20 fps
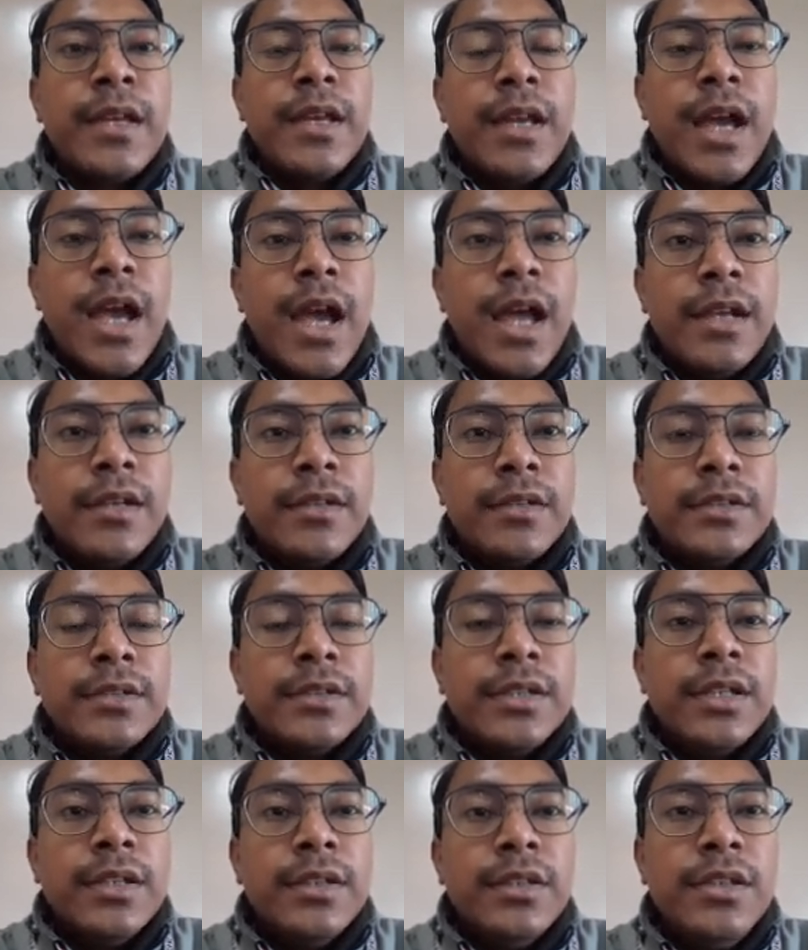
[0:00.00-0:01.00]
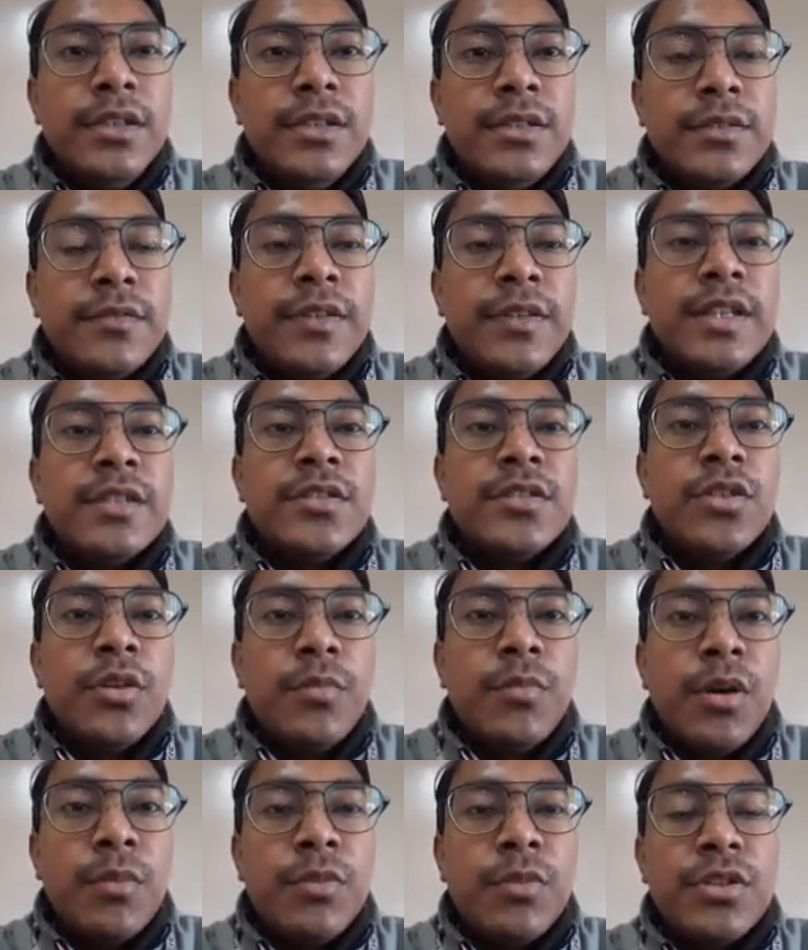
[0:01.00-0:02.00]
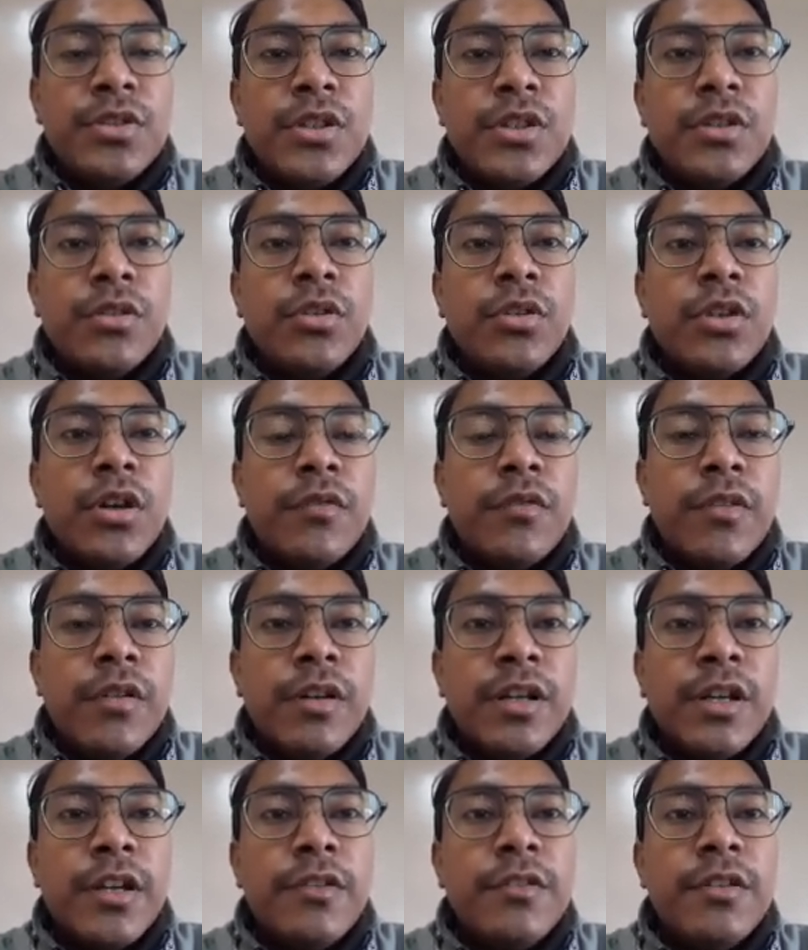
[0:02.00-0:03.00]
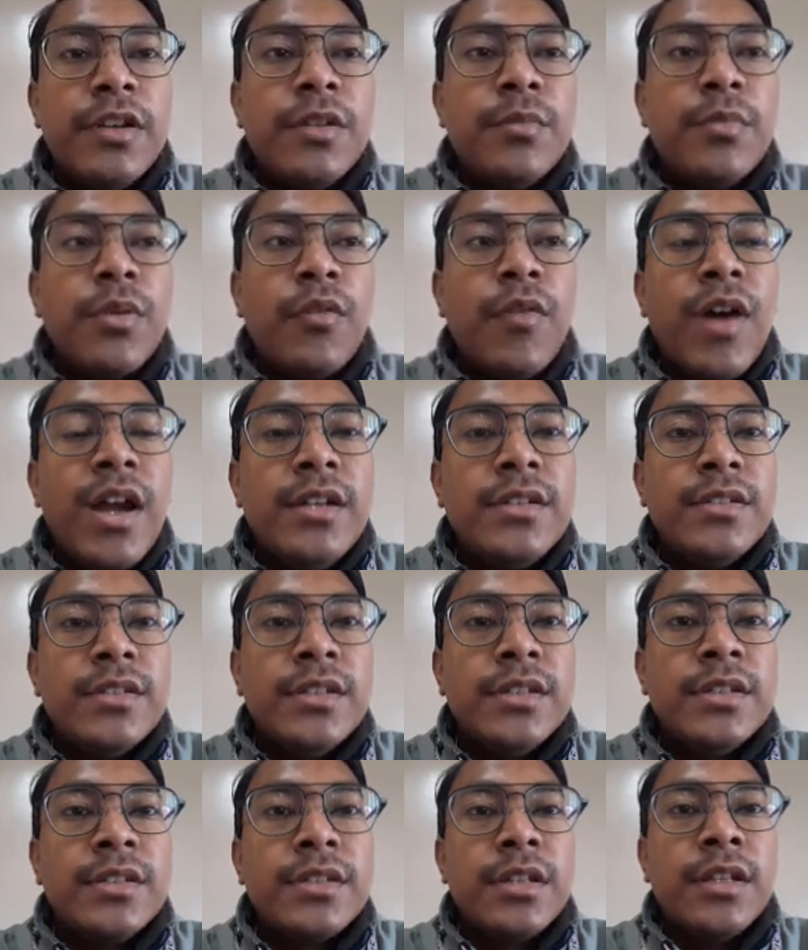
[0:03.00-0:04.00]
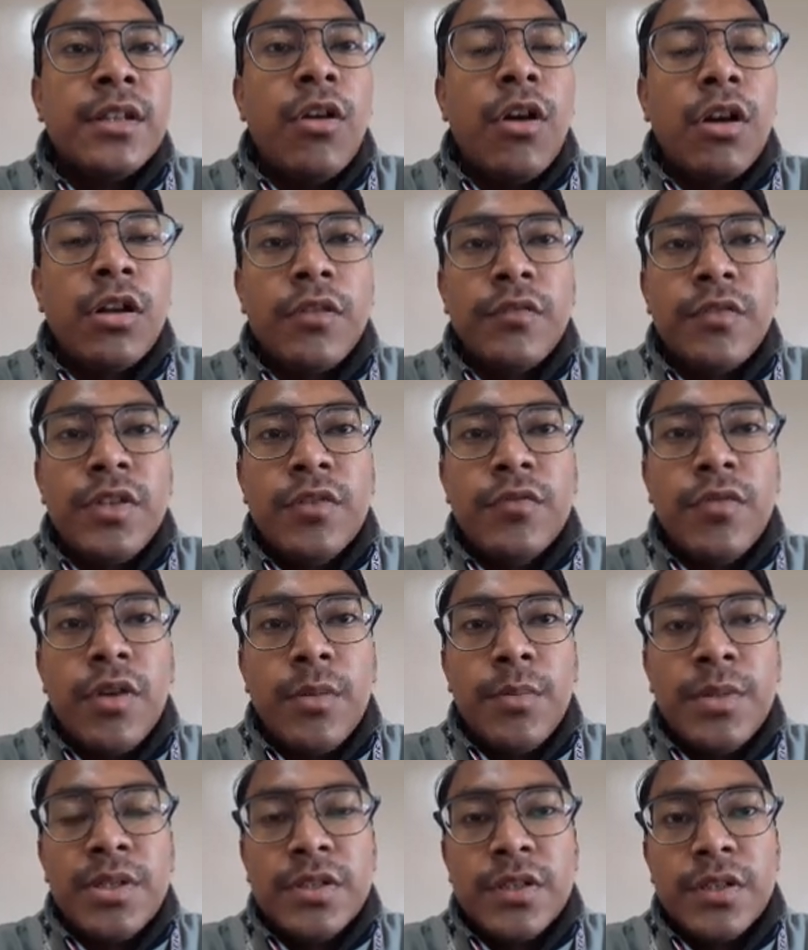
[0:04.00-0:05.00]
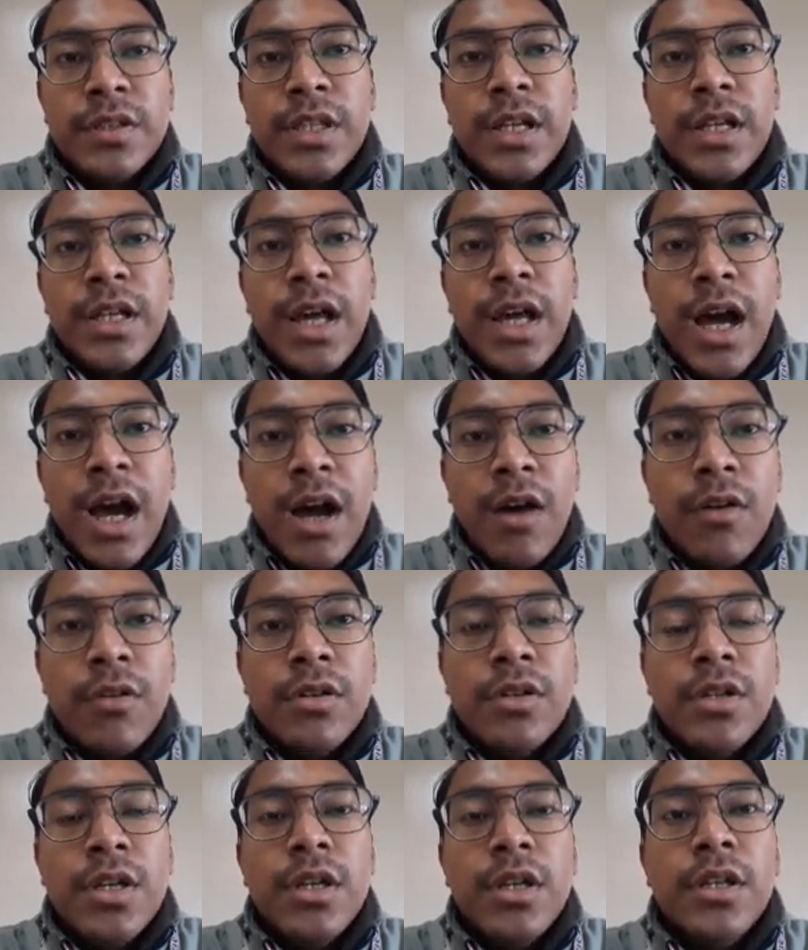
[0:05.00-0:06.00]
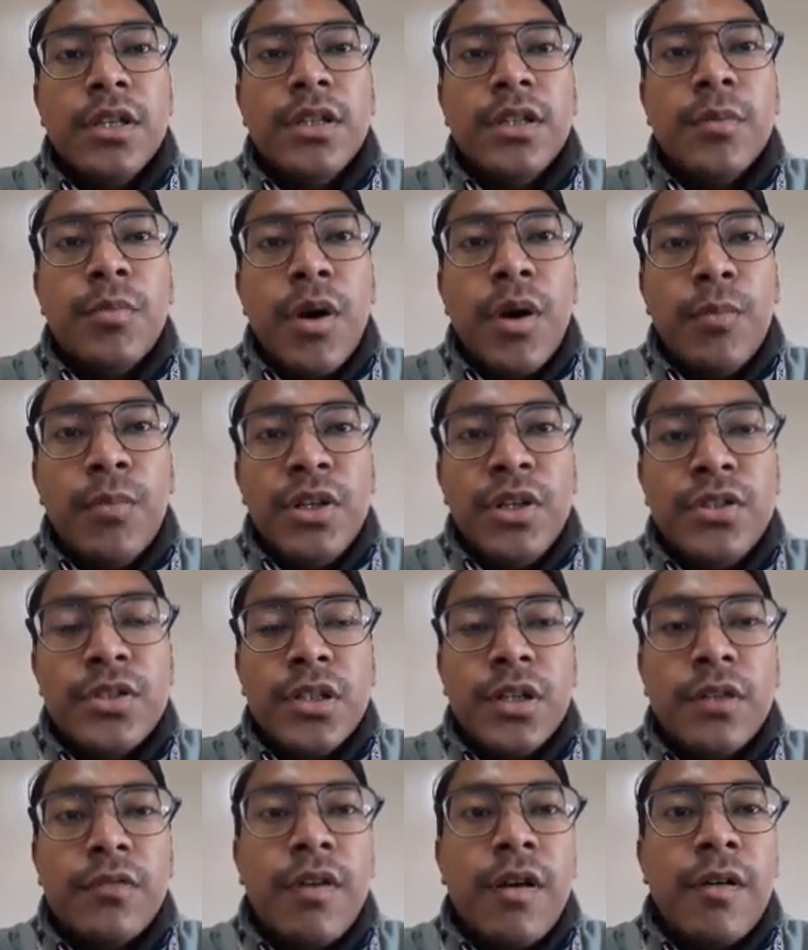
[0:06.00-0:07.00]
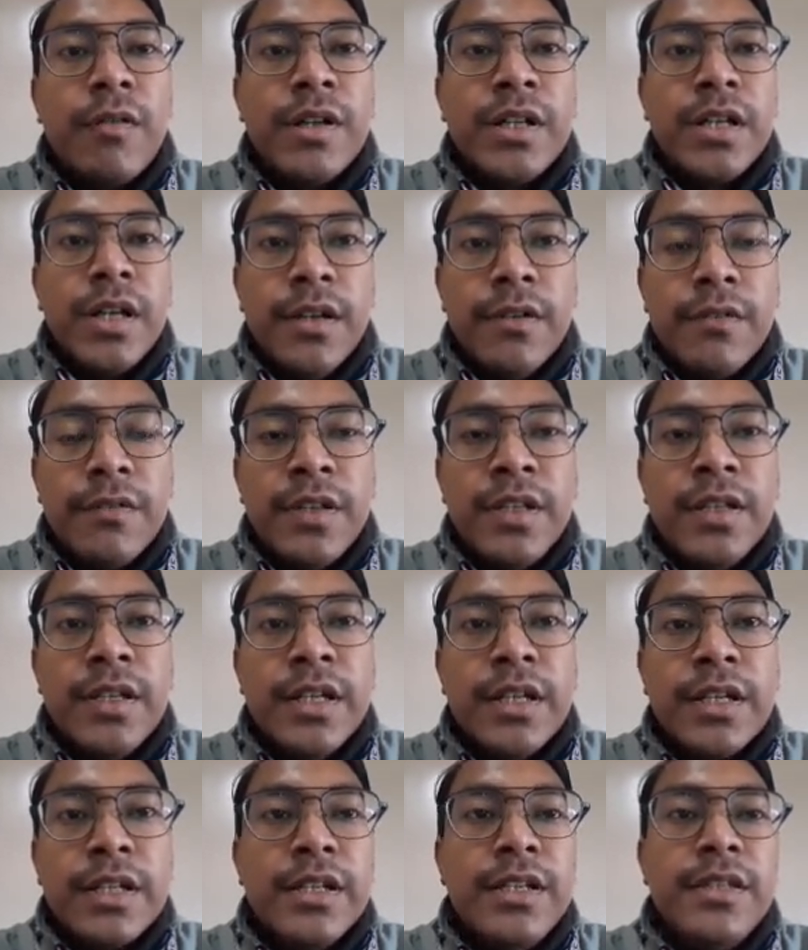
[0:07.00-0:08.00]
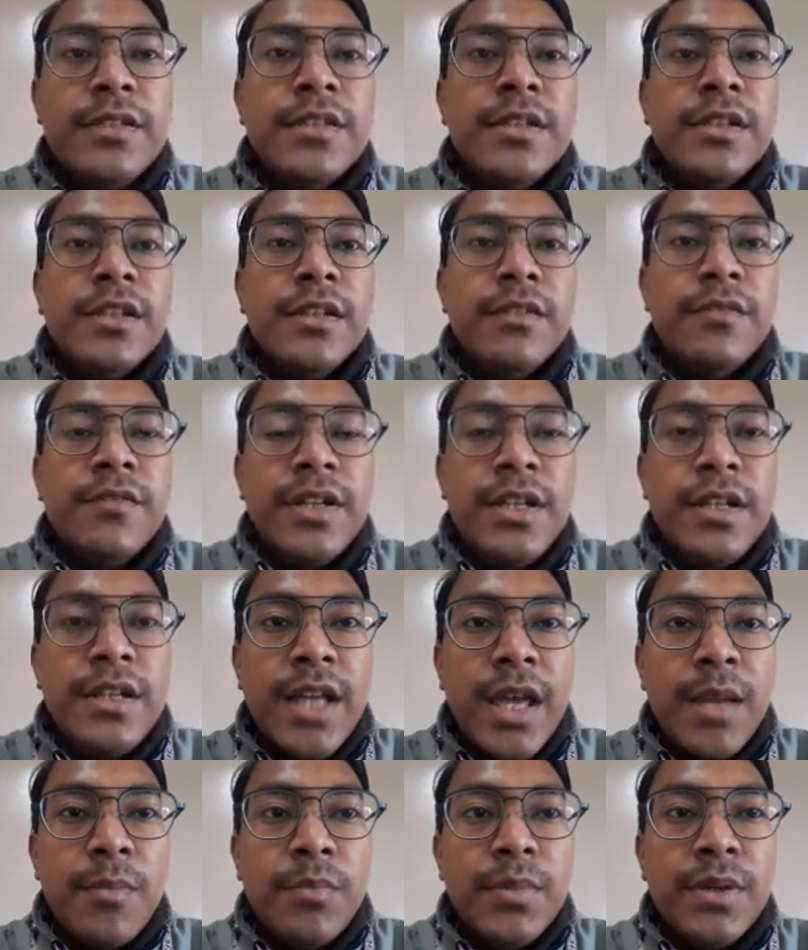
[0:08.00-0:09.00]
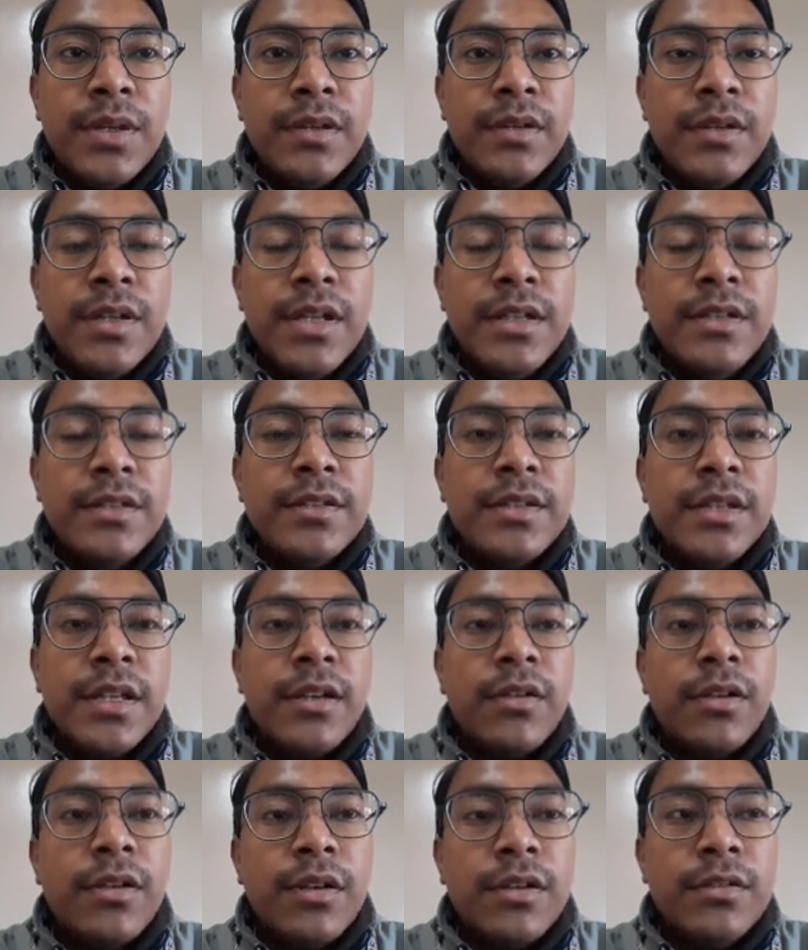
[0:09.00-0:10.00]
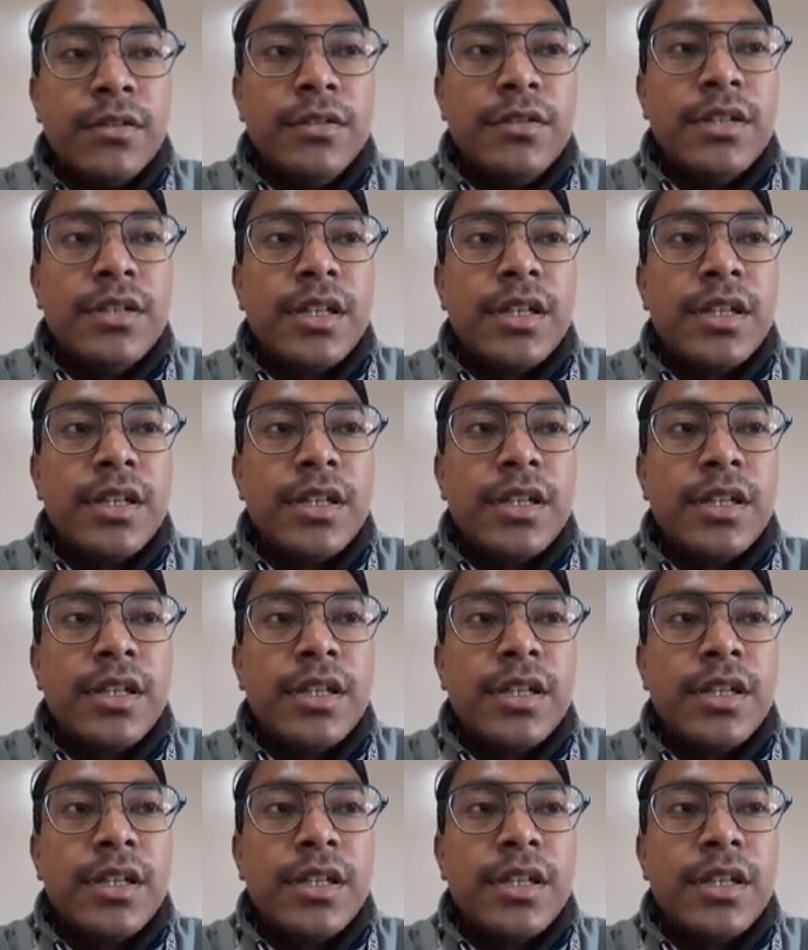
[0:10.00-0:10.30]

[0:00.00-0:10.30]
and these phases of population growth of our country, it provides us a lot of information that how the population of our country increase in different time periods and all.